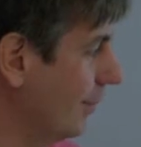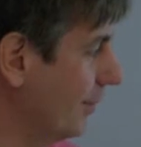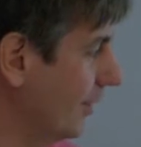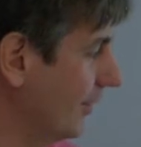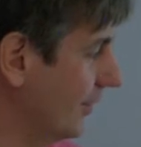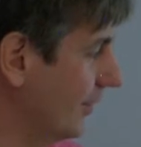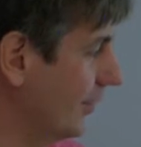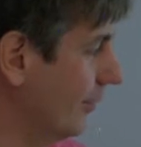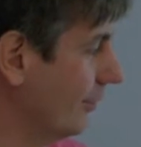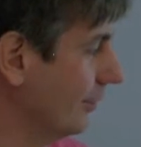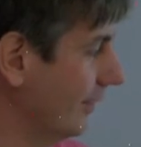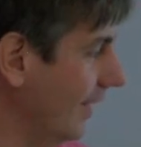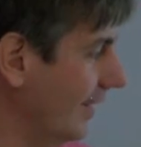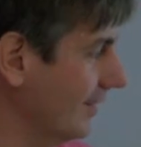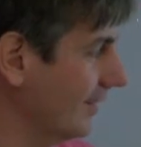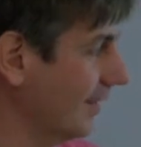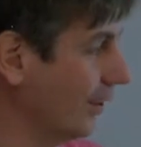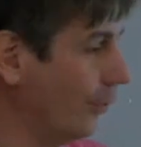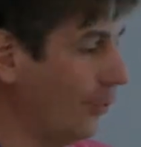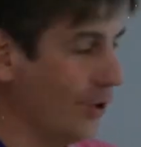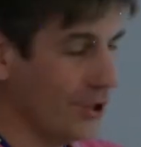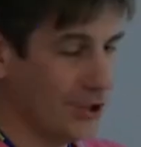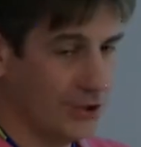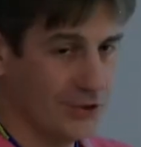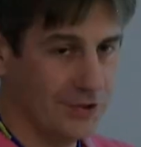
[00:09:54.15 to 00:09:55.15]
But
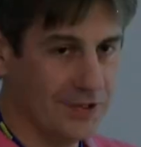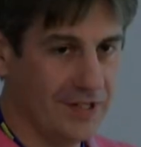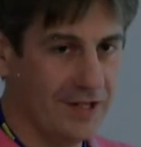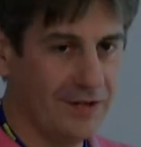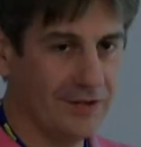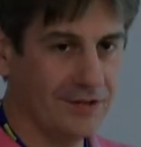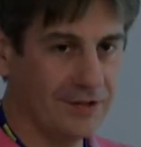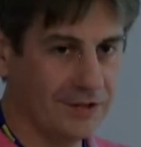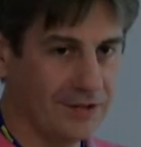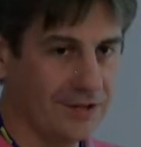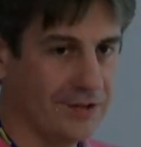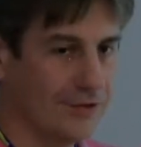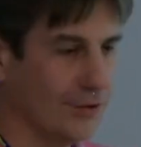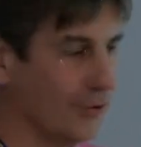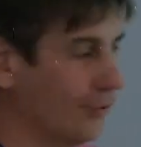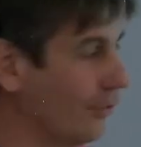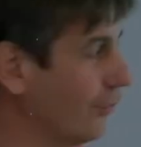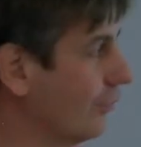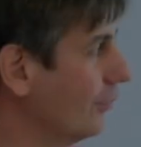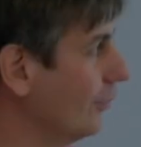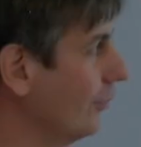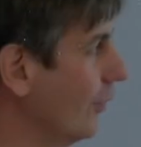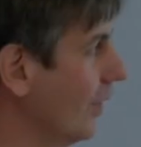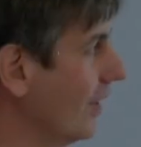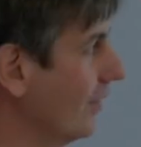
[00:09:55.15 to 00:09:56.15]
asking questions now is a
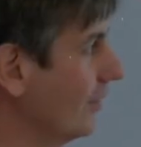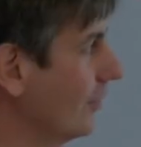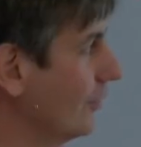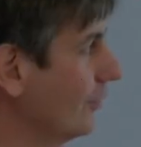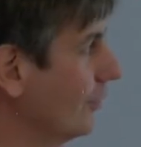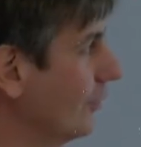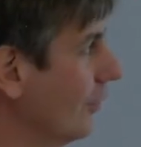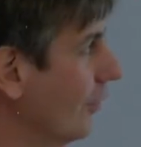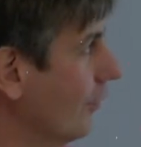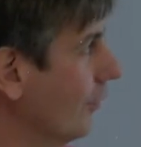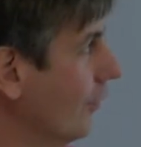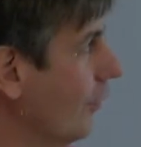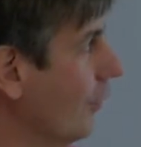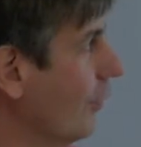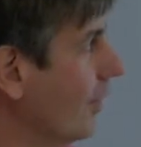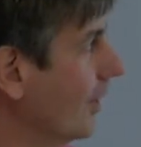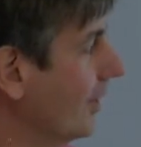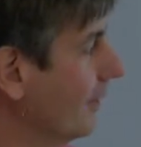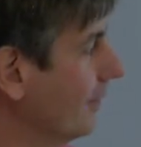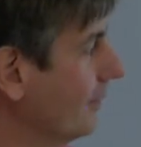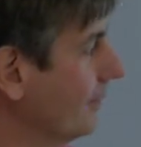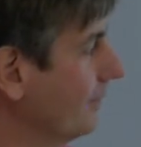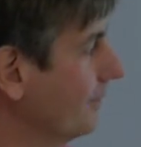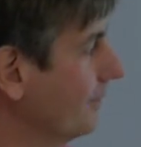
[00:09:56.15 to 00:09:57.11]
good way to go forward.